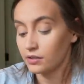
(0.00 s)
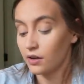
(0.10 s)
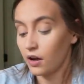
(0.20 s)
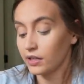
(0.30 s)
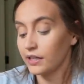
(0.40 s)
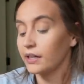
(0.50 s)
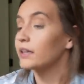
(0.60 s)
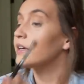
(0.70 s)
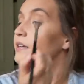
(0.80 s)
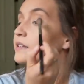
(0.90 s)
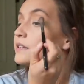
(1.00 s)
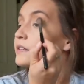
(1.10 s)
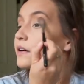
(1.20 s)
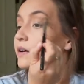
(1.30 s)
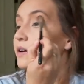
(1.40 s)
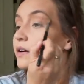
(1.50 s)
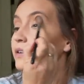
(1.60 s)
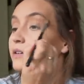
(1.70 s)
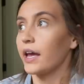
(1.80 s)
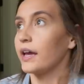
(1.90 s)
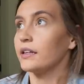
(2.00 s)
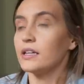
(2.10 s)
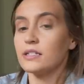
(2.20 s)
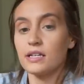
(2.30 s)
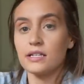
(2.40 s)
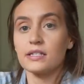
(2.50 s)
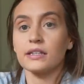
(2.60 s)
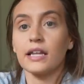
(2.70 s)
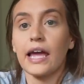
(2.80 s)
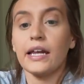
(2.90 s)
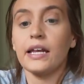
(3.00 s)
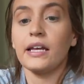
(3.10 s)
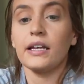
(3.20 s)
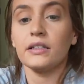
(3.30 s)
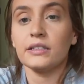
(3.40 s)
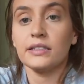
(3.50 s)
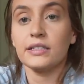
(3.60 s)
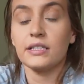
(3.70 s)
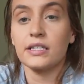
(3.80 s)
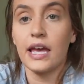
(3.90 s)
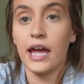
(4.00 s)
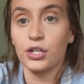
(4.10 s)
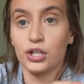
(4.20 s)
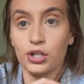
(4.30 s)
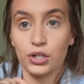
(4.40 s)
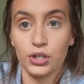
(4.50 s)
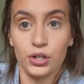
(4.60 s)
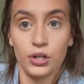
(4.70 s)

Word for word: Dolly is her. Okay, is this lighting sketch?